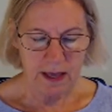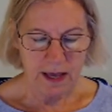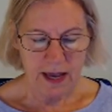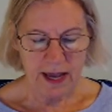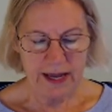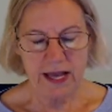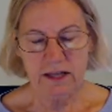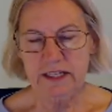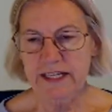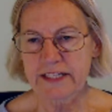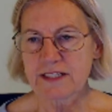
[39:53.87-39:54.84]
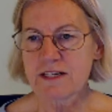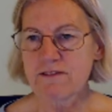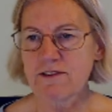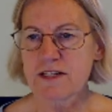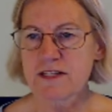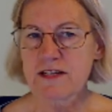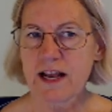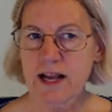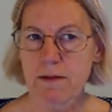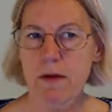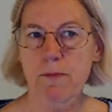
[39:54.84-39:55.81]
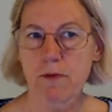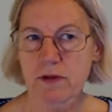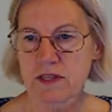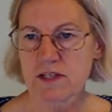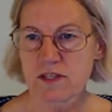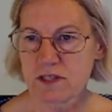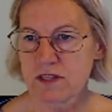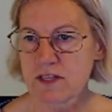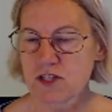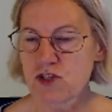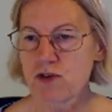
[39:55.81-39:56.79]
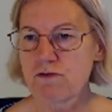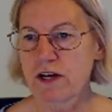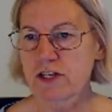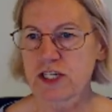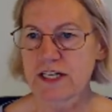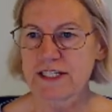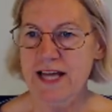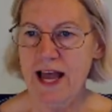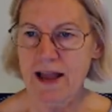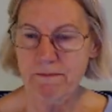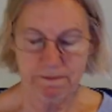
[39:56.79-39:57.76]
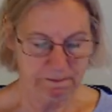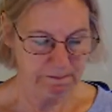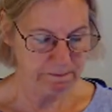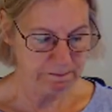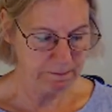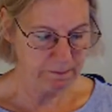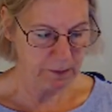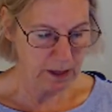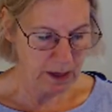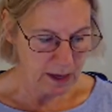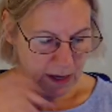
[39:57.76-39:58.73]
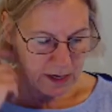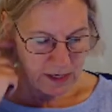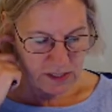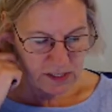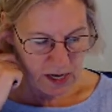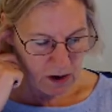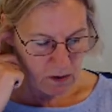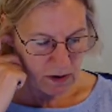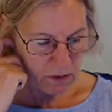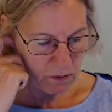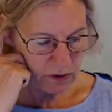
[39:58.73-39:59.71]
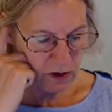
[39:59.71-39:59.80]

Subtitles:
I calculate the difference, and I come up with this new function in time. So we'll go